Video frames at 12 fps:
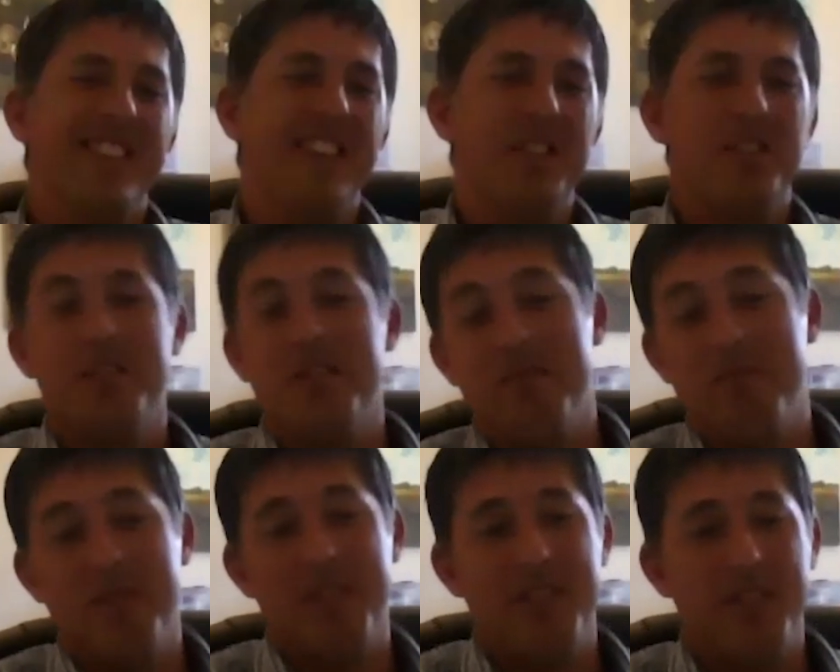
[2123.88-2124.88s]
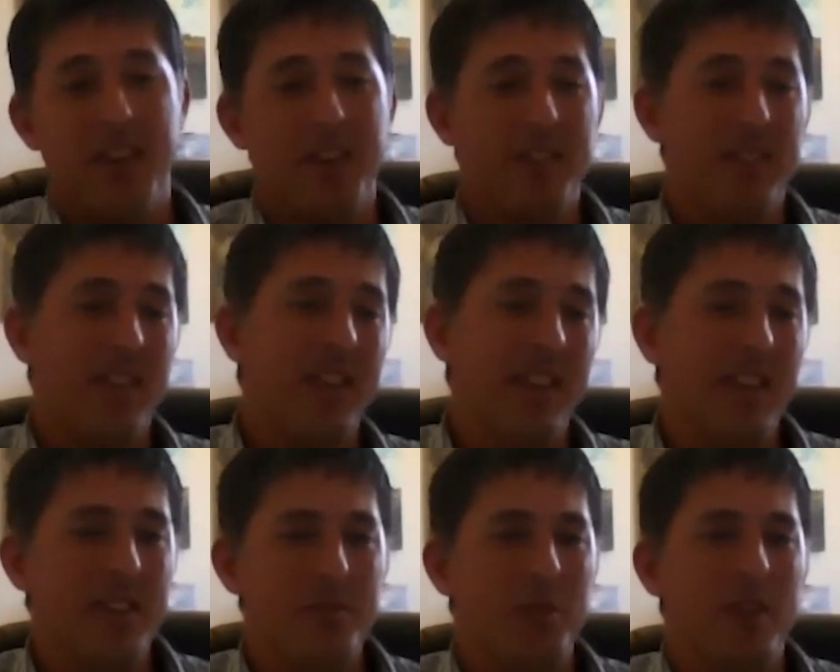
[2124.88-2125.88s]
that's what
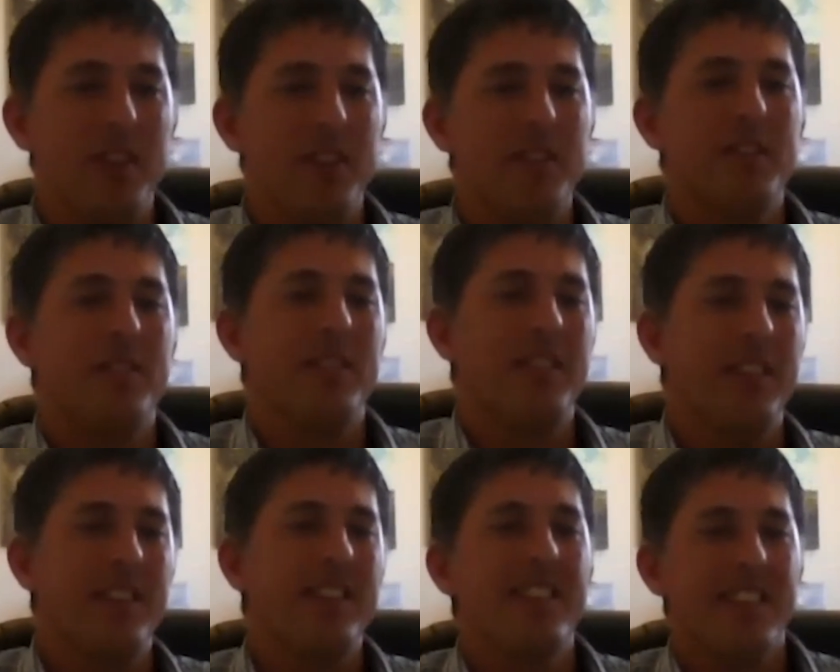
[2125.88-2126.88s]
it is. Yeah.